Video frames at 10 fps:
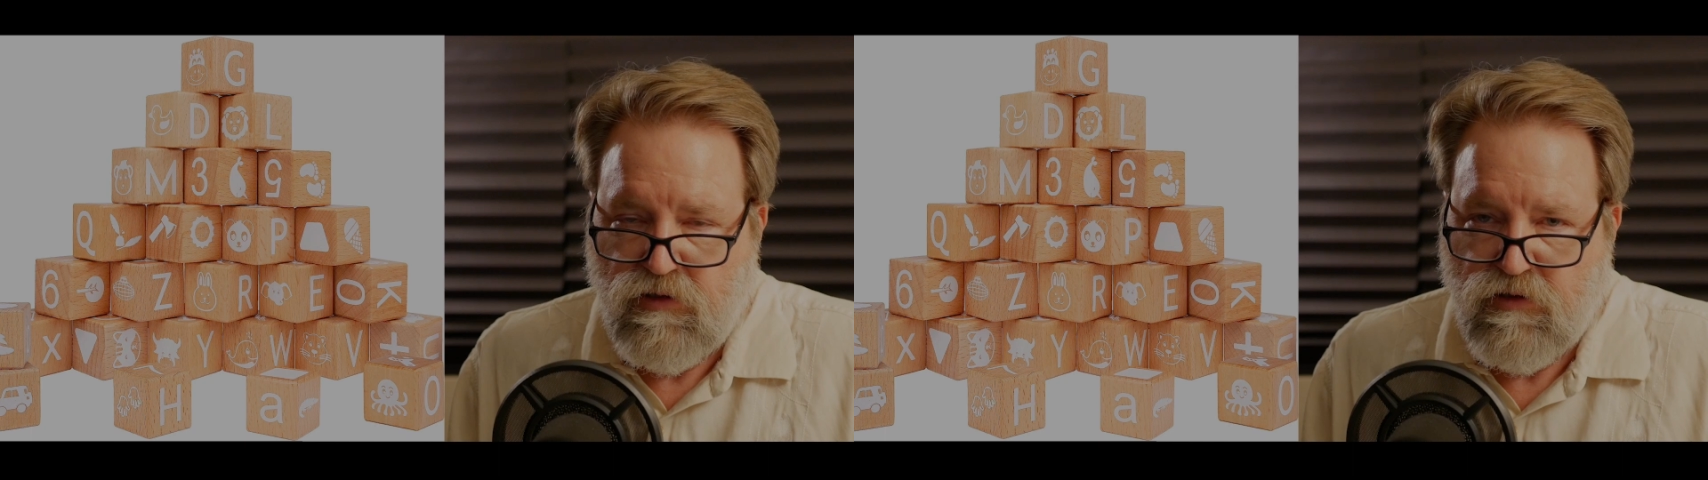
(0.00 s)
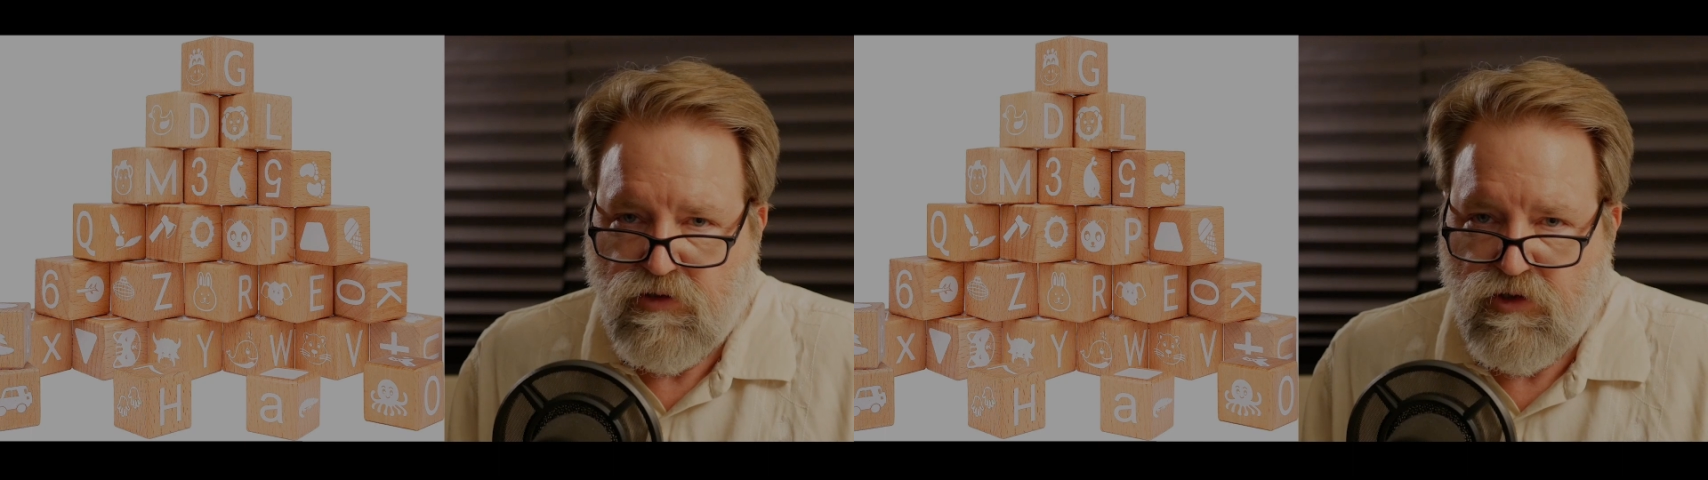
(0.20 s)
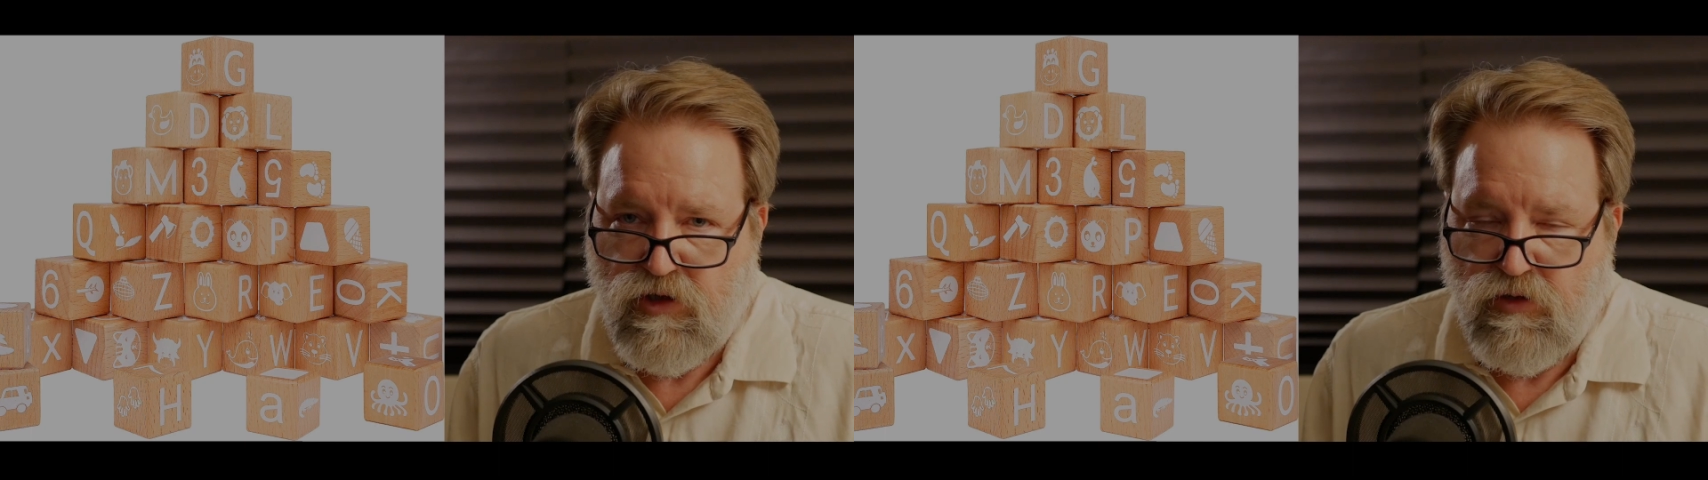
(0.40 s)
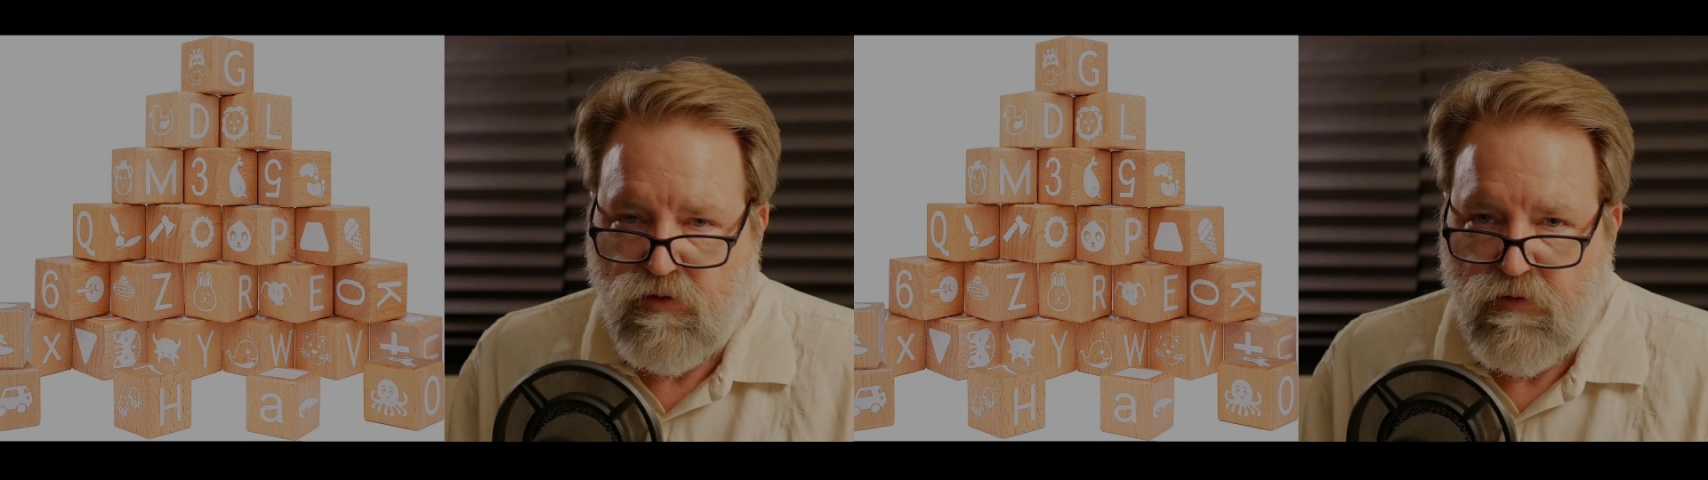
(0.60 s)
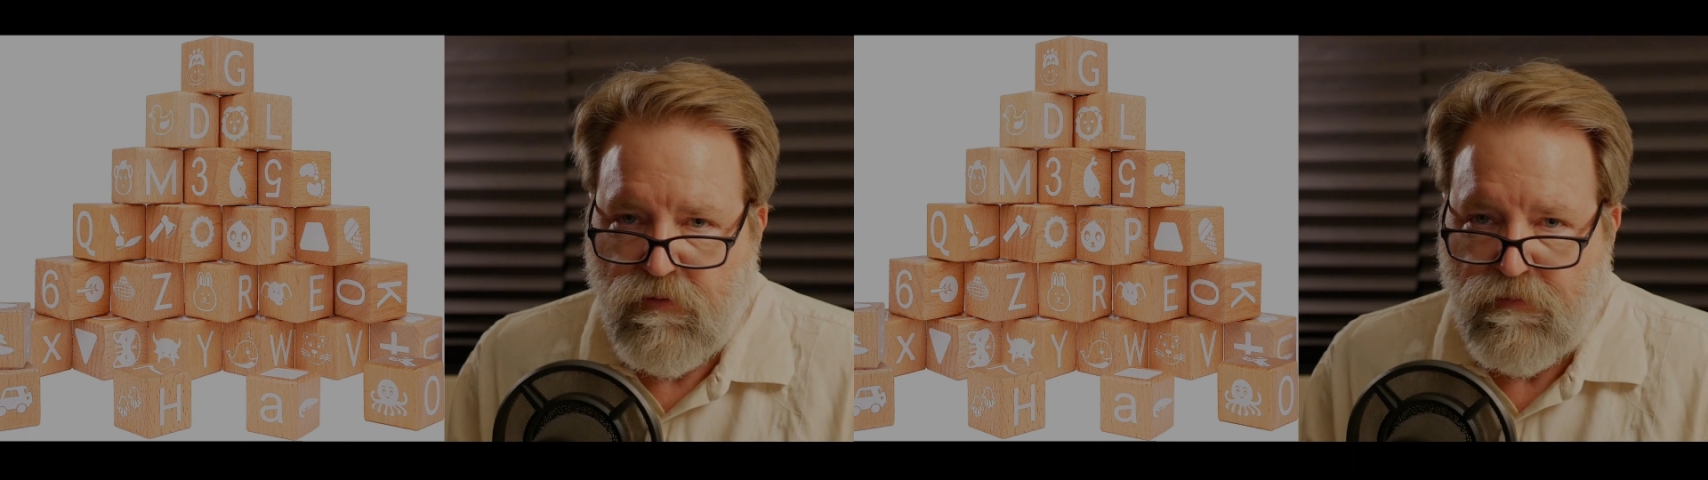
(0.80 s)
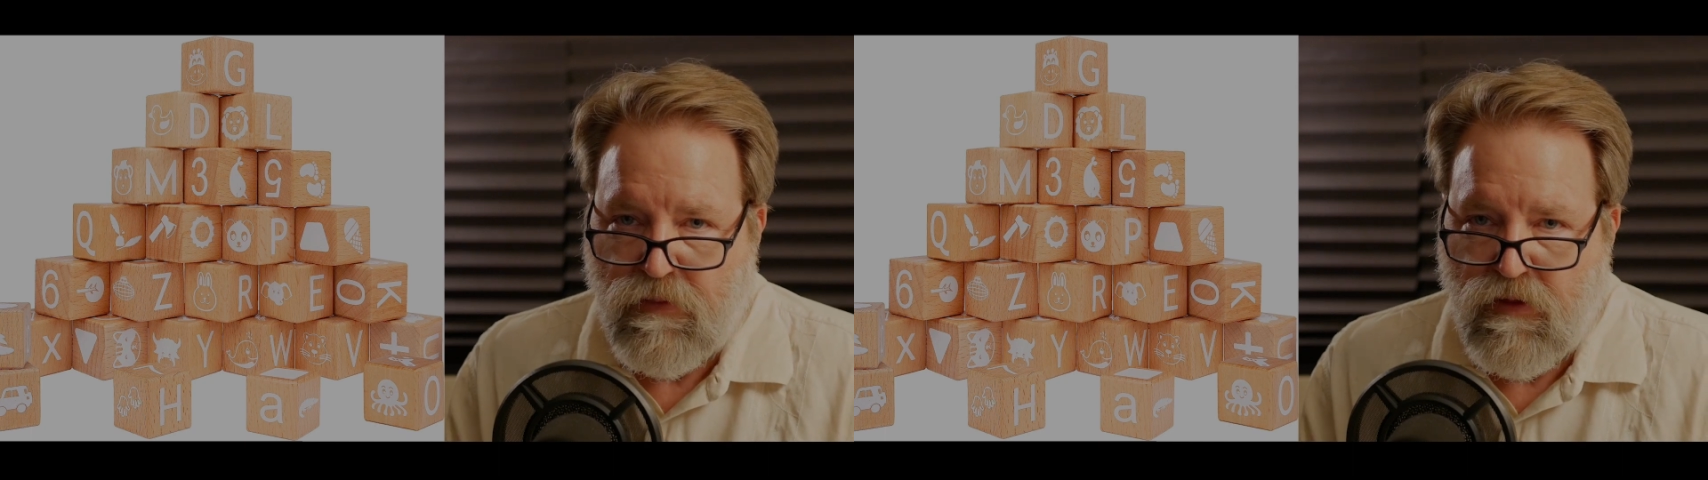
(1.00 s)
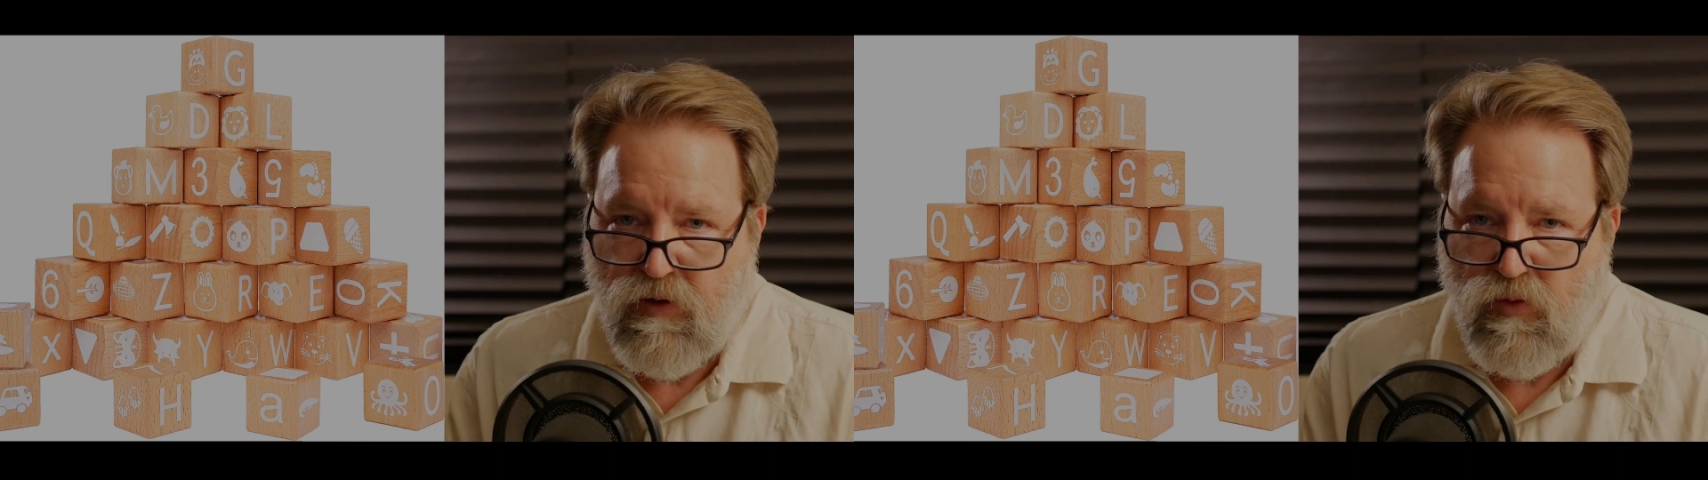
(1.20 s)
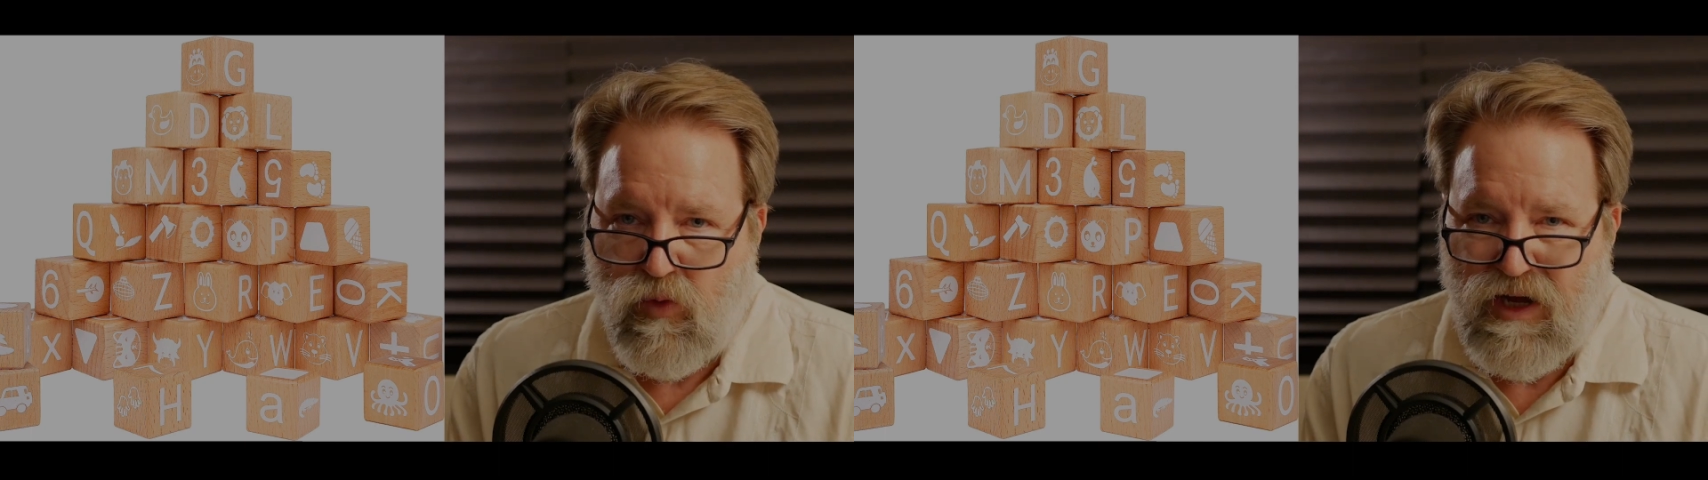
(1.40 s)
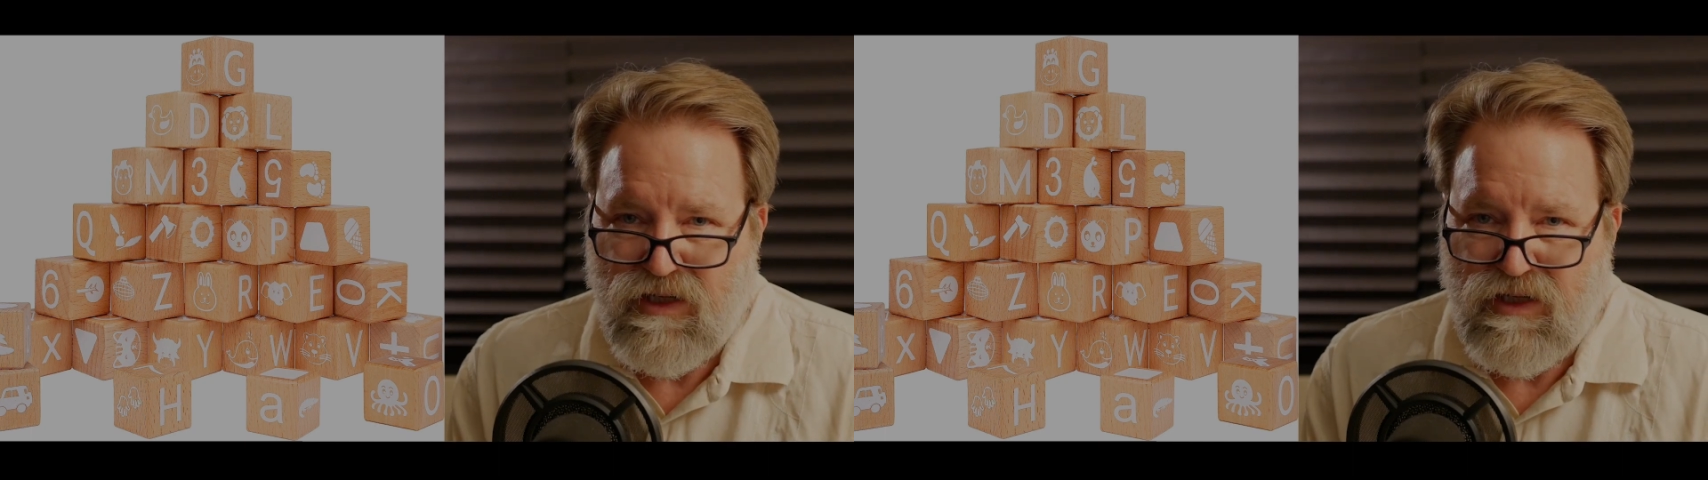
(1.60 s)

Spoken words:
So why